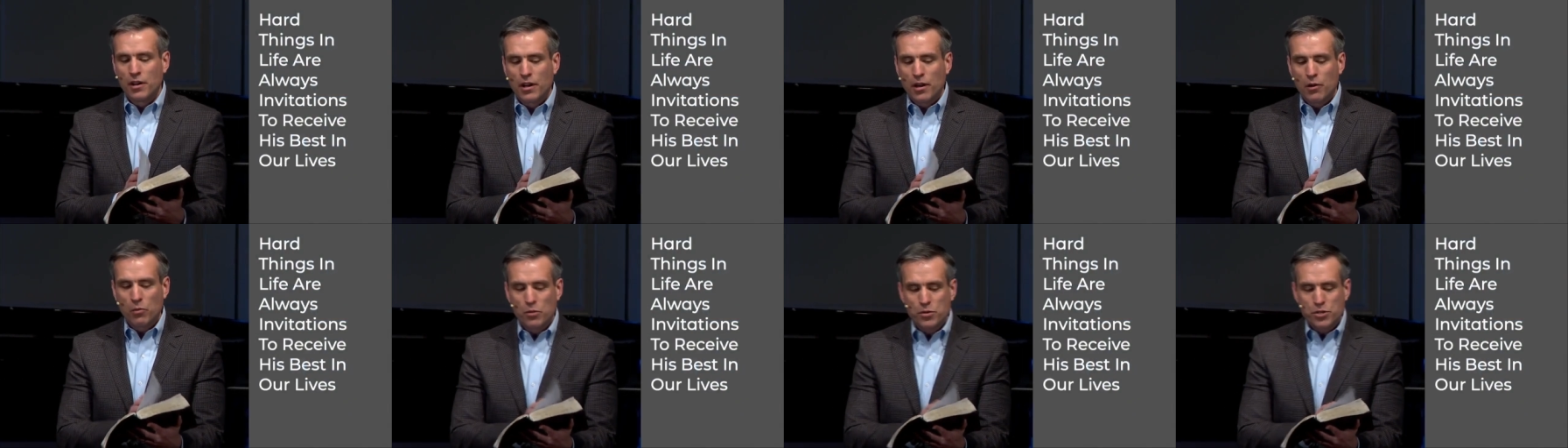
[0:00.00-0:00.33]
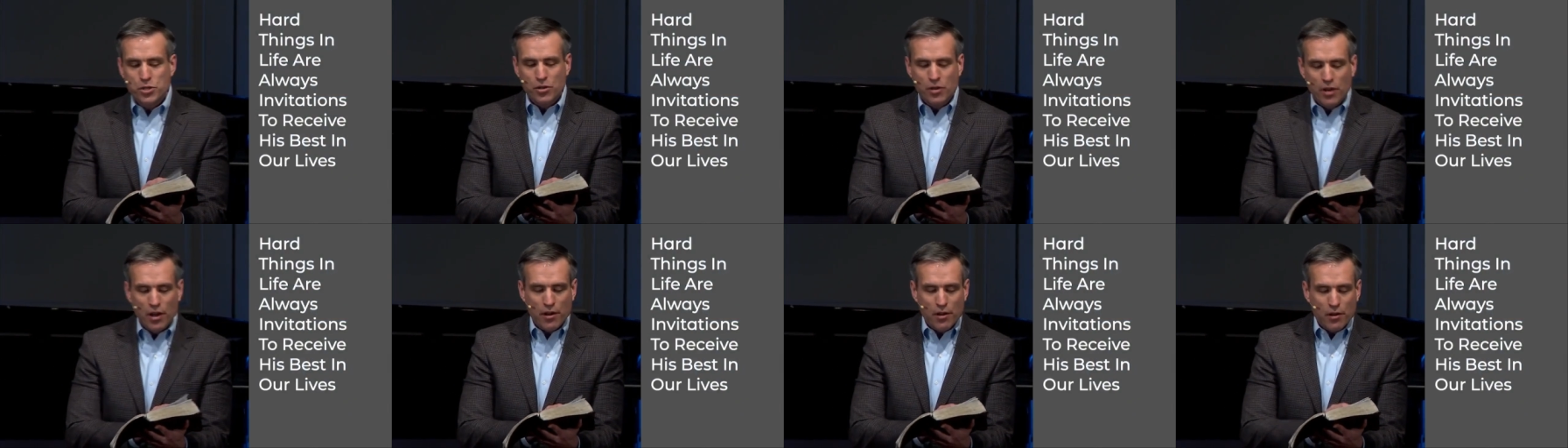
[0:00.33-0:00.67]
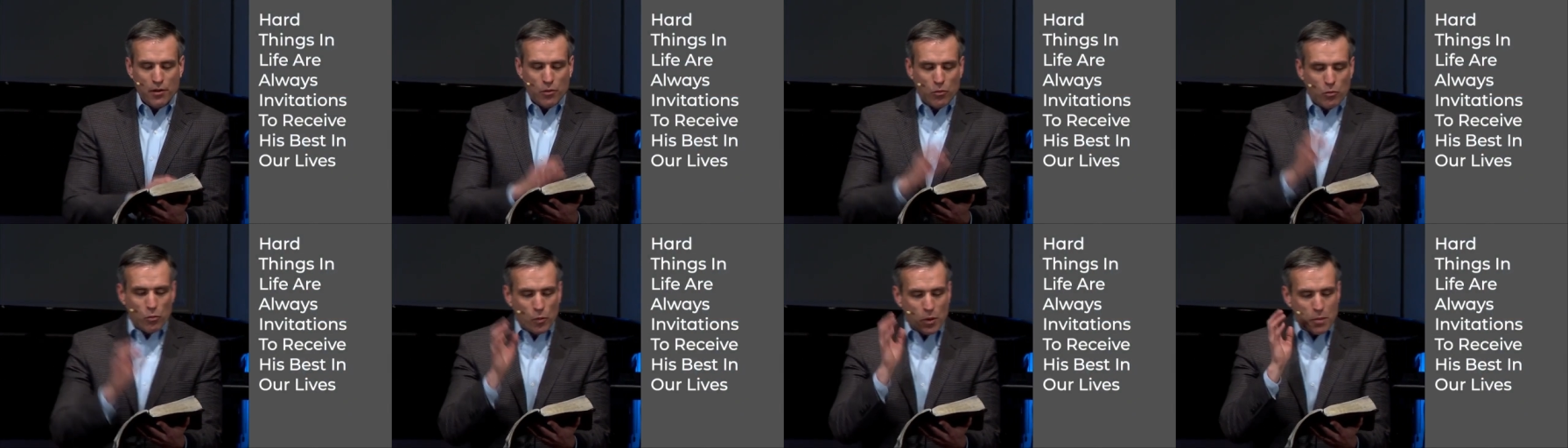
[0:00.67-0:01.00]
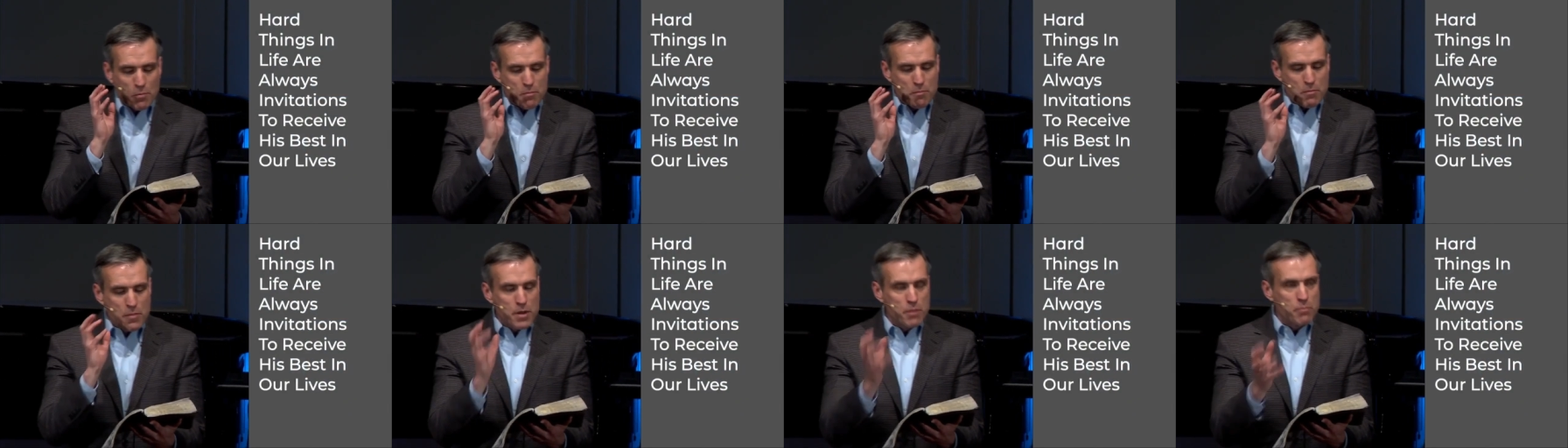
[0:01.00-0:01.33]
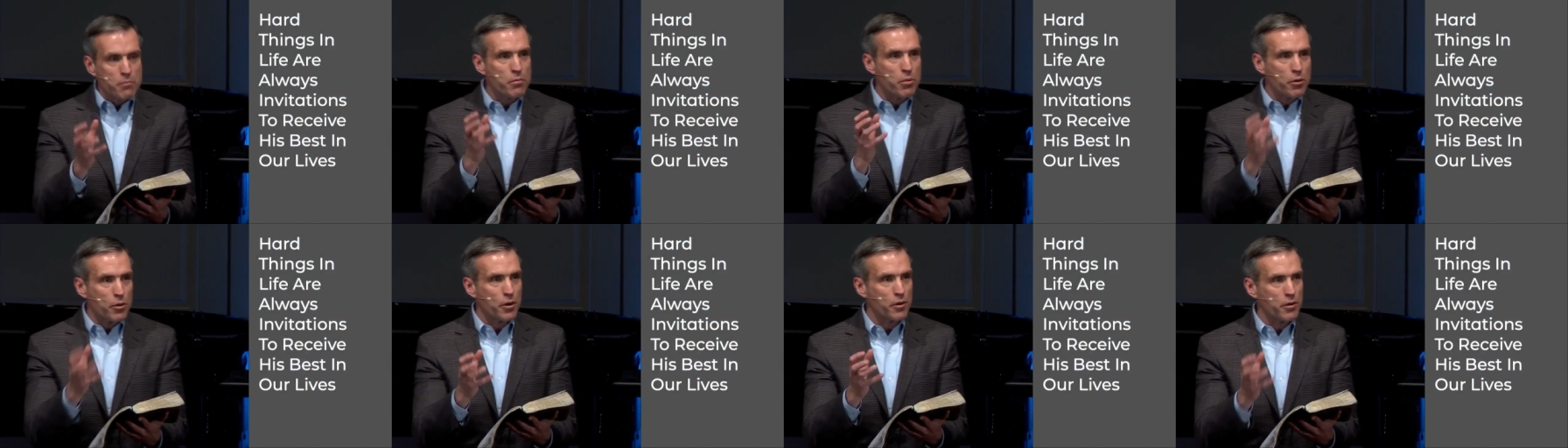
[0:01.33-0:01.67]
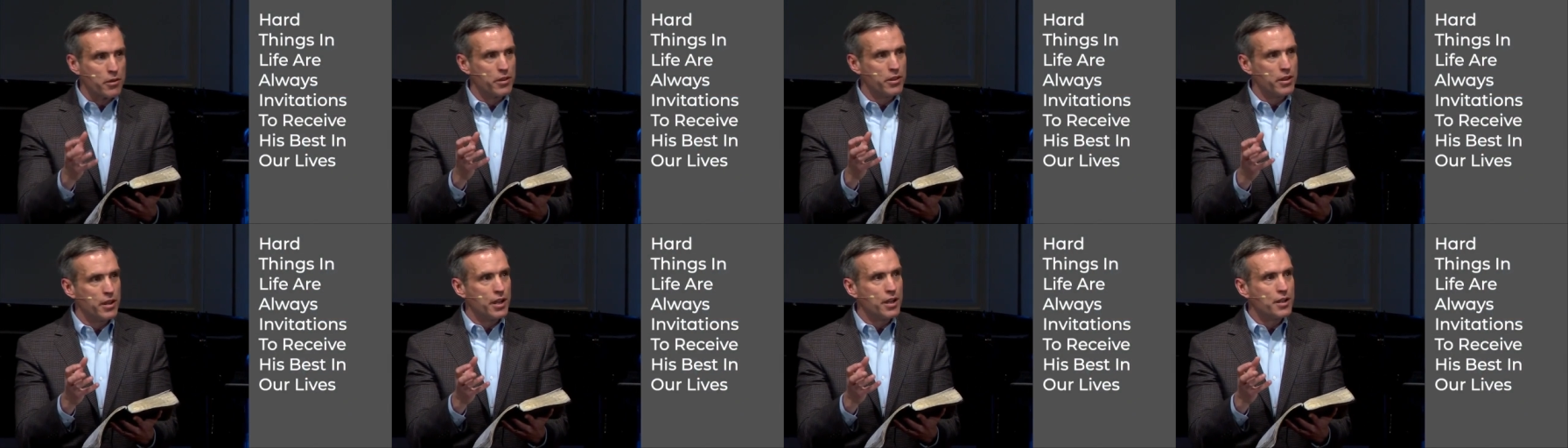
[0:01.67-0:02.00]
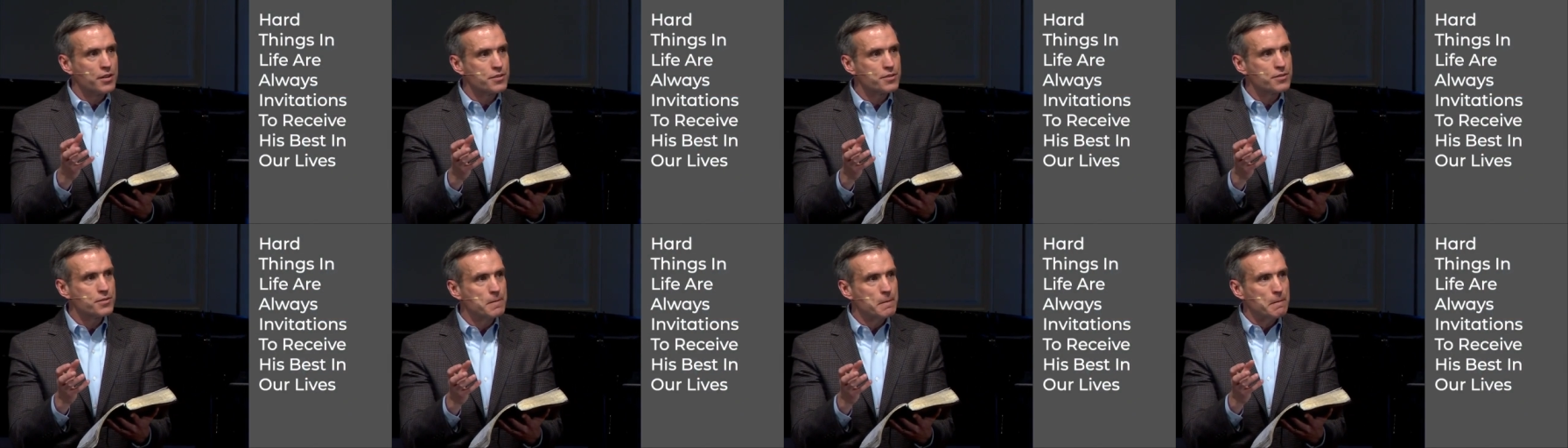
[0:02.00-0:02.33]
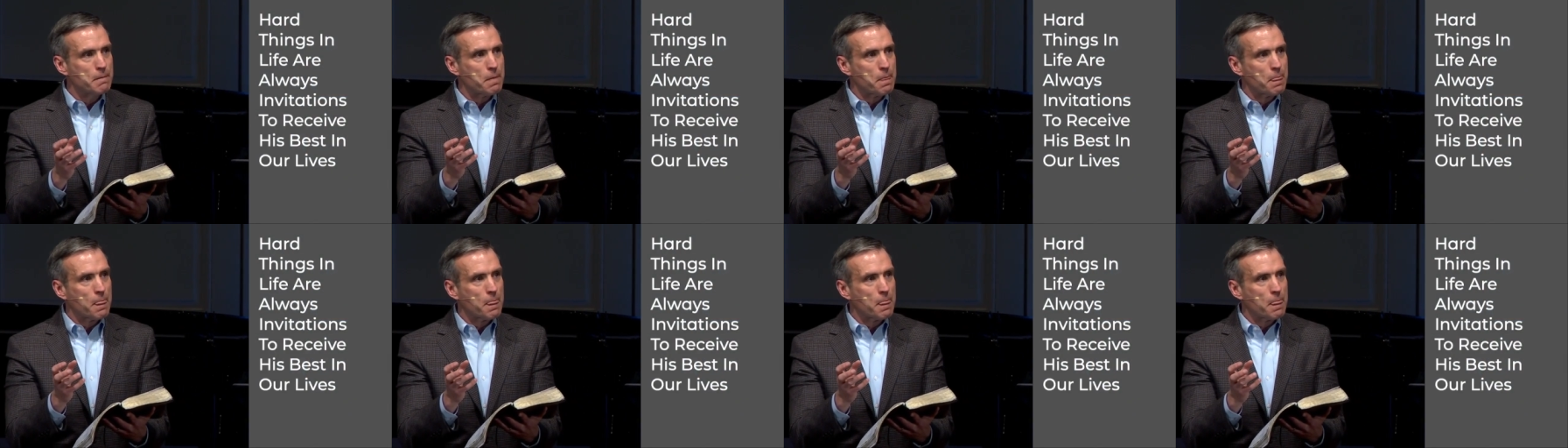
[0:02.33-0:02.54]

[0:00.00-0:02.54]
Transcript: I want you to remember this.